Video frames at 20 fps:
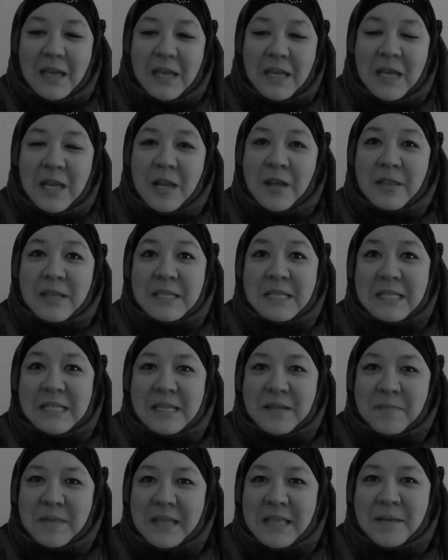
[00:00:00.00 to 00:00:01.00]
you know, this is
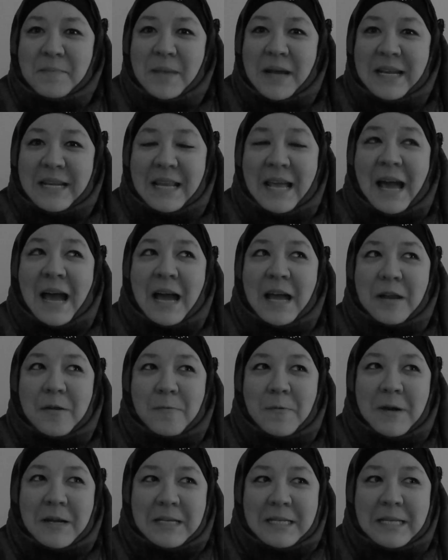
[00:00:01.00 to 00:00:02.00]
something that my dad
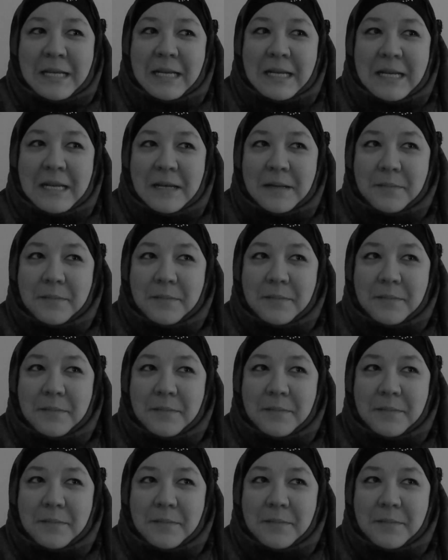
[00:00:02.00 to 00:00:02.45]
wanted